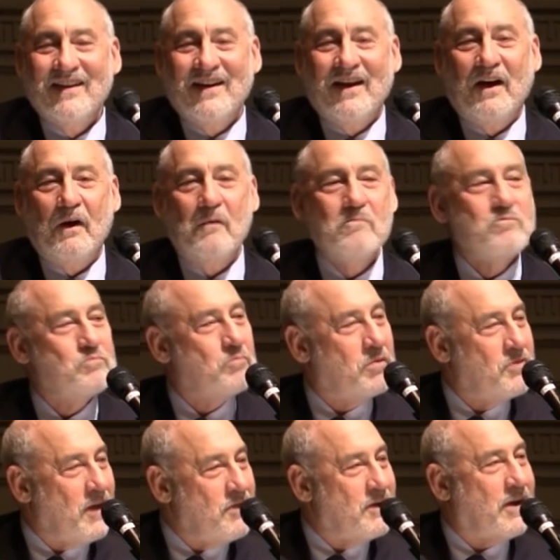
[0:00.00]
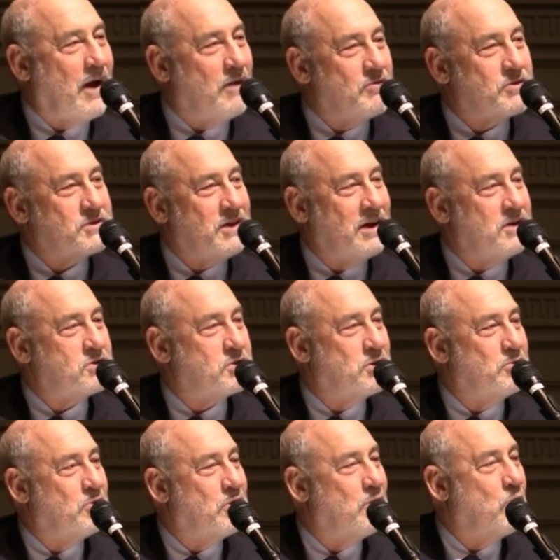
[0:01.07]
Um, but then the
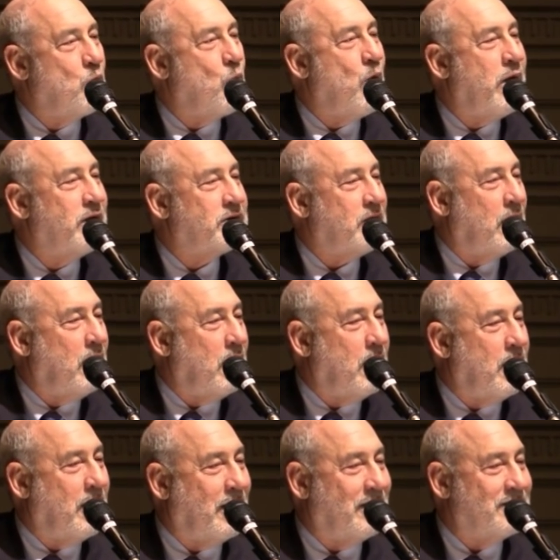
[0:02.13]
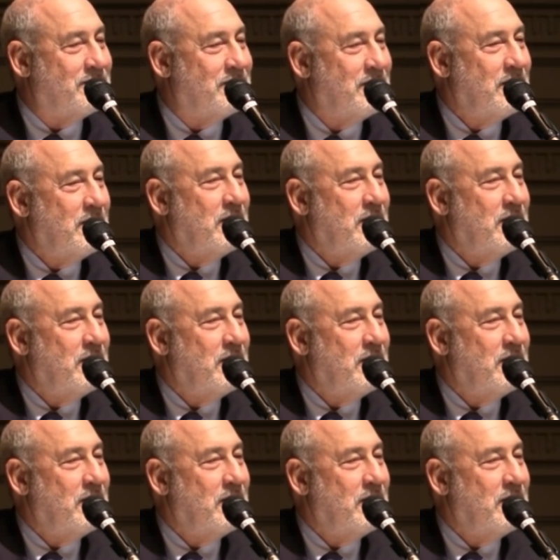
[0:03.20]
conversation went on